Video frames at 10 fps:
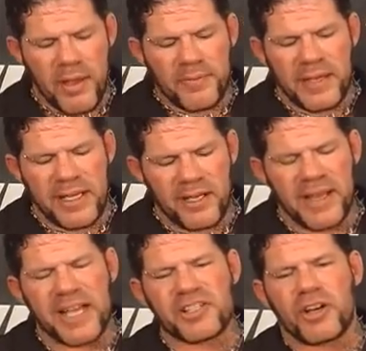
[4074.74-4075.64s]
The heel
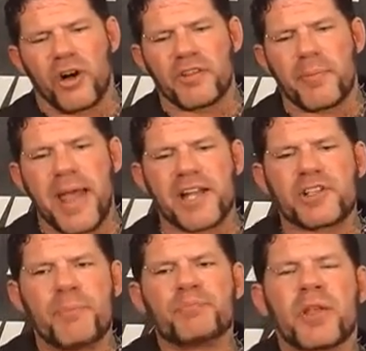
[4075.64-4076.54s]
has to call the
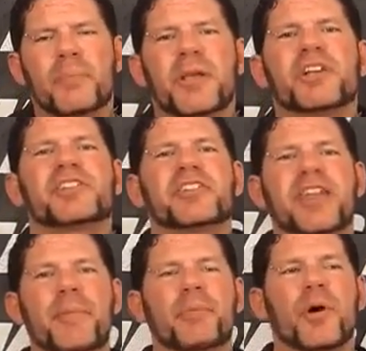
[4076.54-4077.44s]
match because the
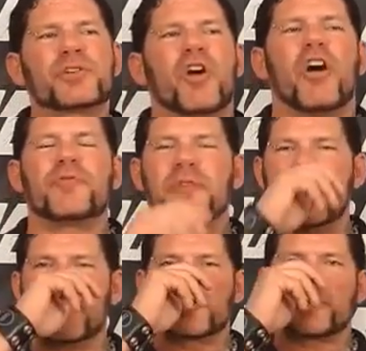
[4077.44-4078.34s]
tempo is all from the
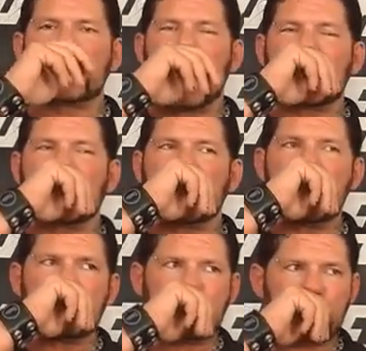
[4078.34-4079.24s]
heel's perspective.
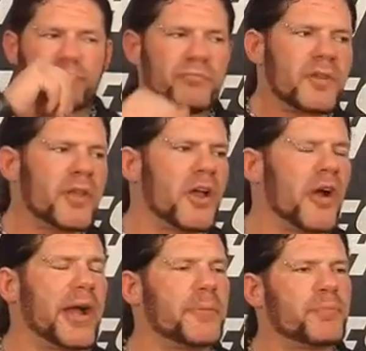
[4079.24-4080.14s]

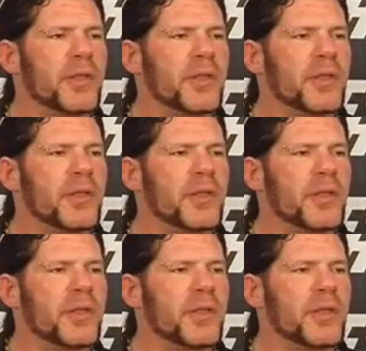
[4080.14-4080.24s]
All right.